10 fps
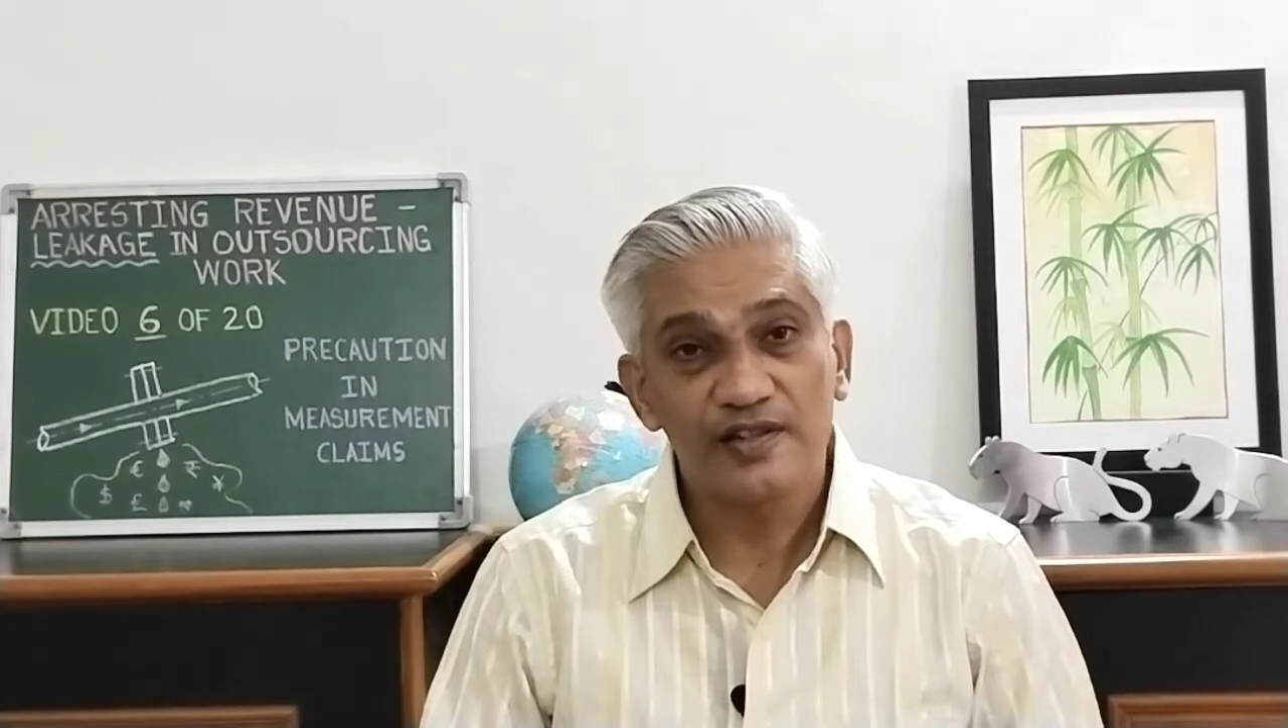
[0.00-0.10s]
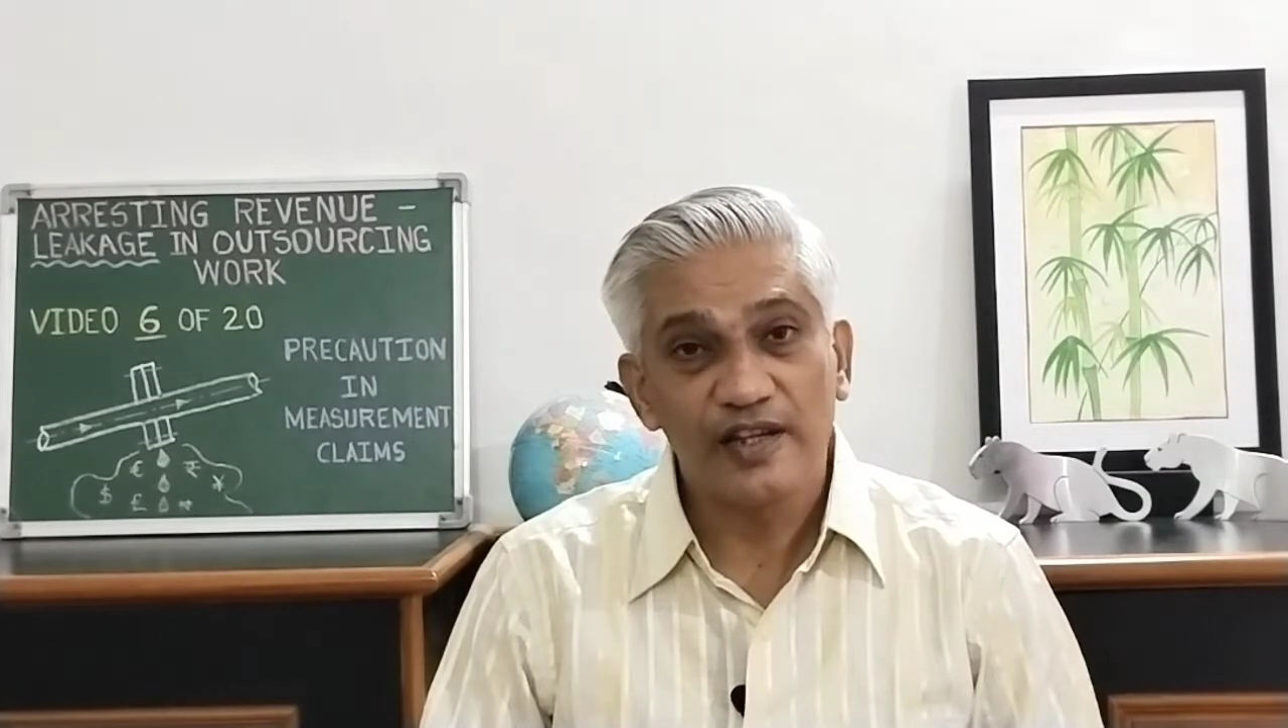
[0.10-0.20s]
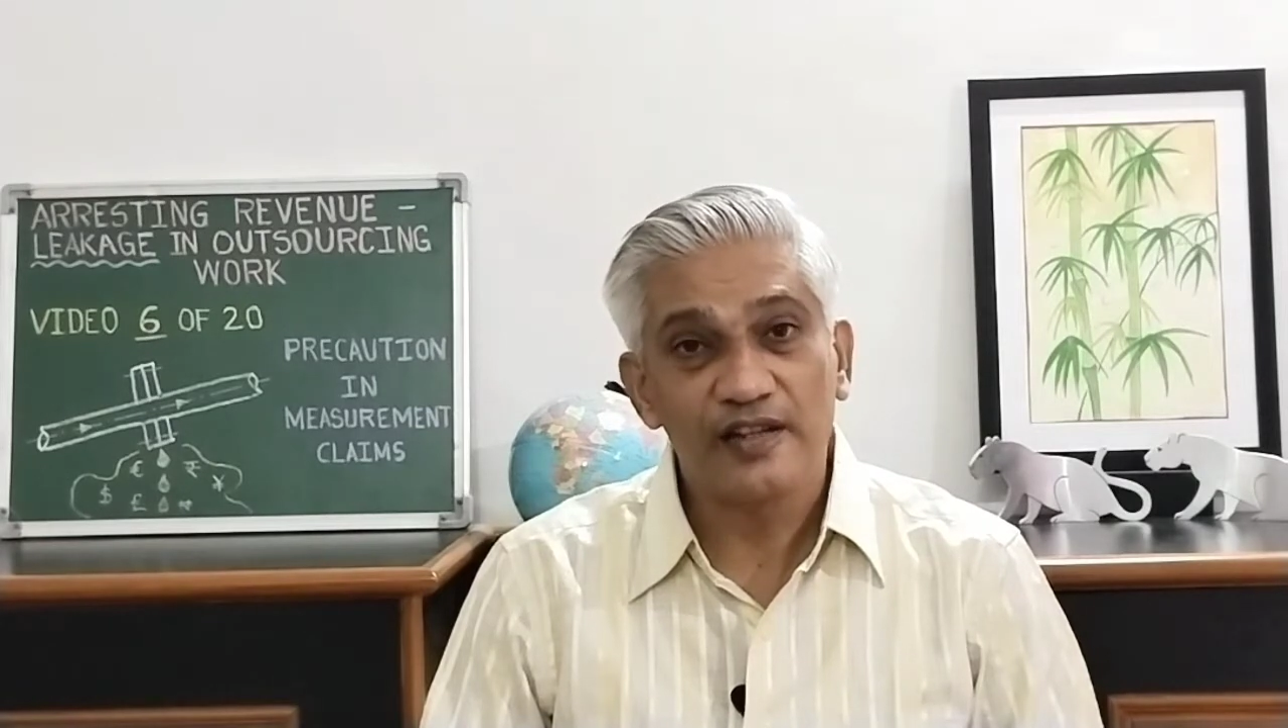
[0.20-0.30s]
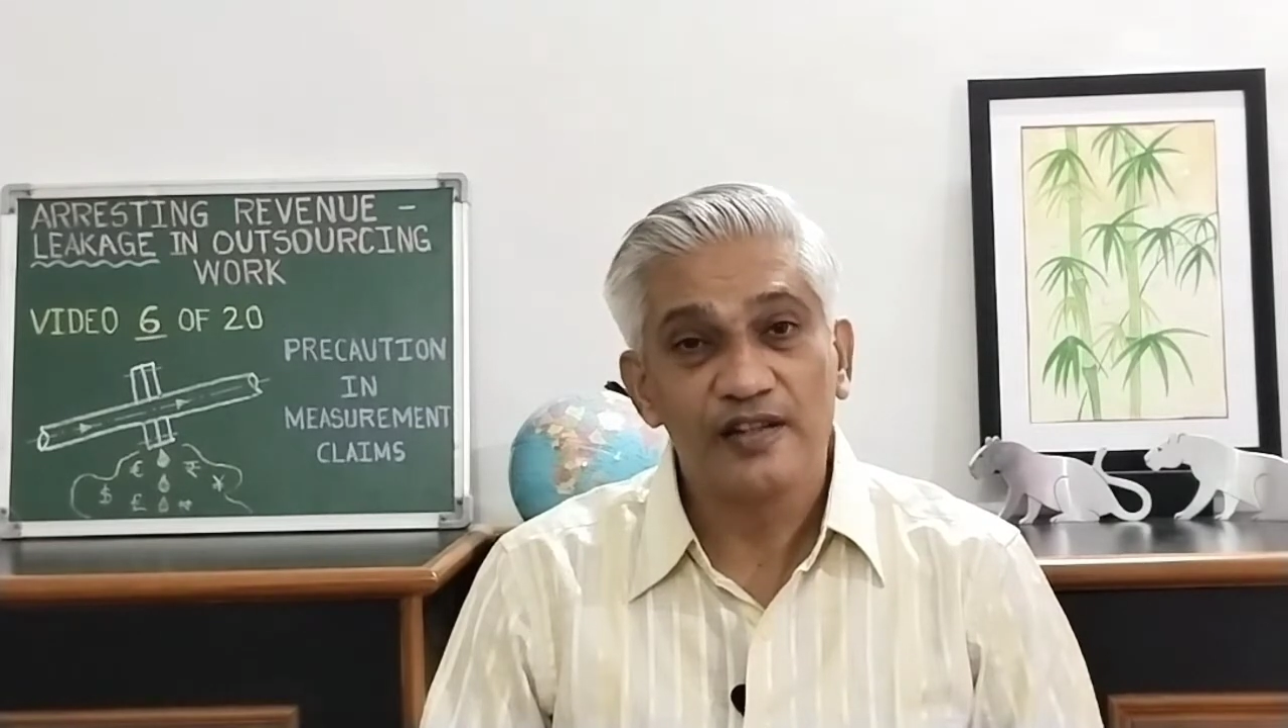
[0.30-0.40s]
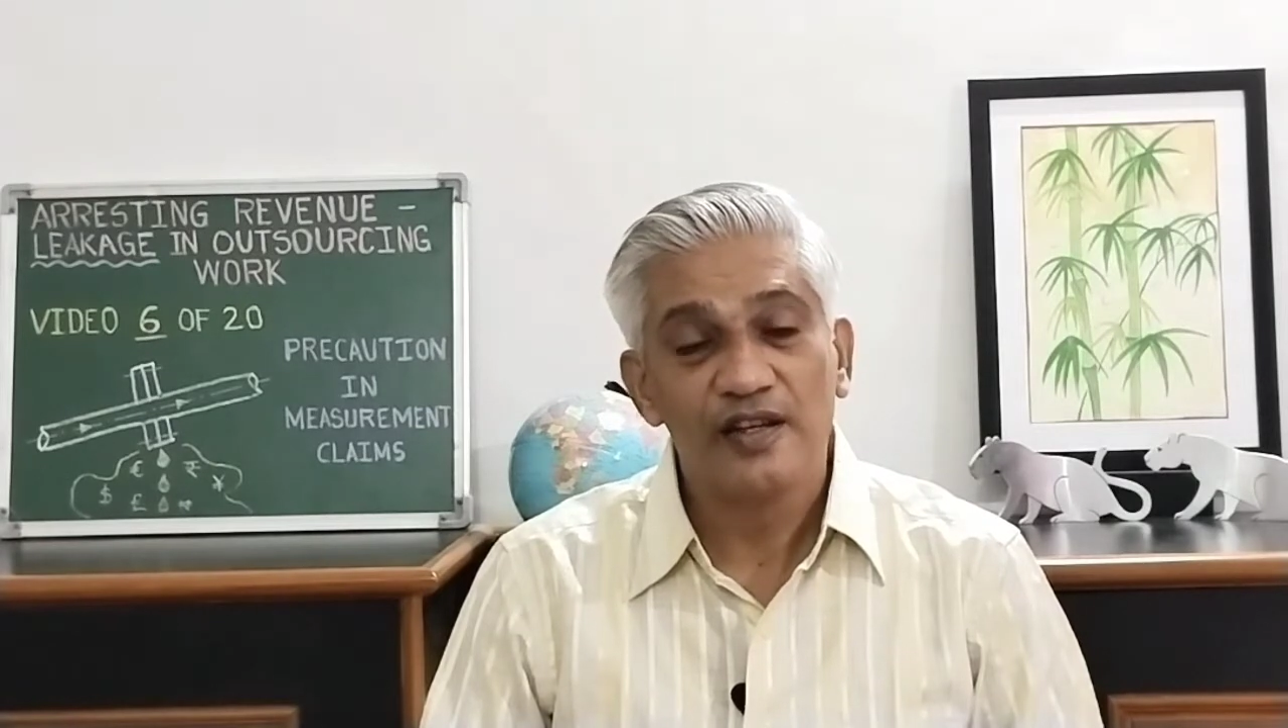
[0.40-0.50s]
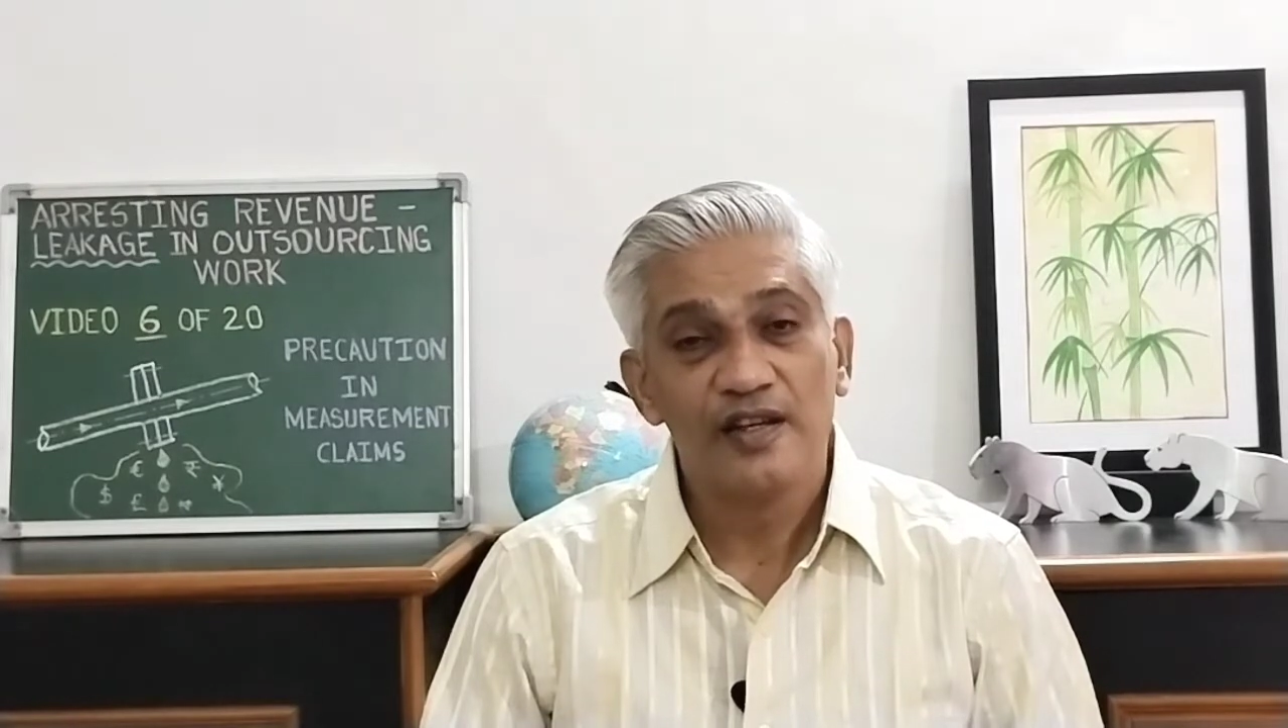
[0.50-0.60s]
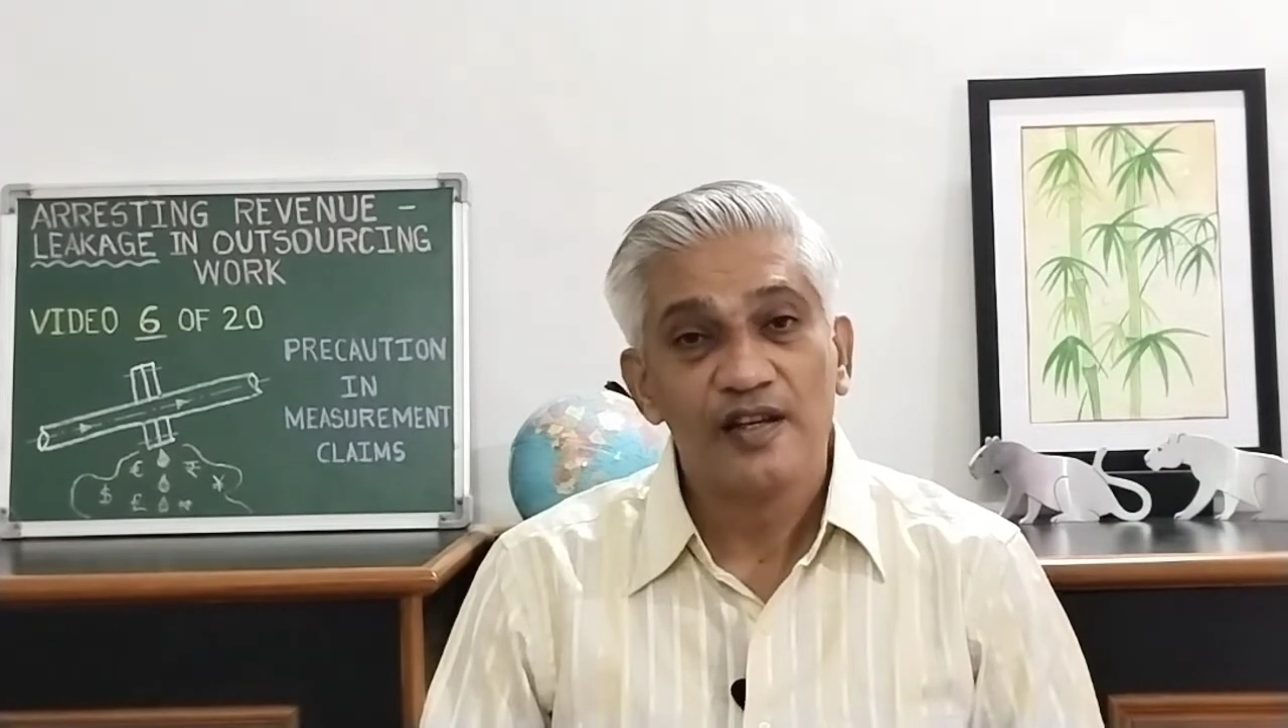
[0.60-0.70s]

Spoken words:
than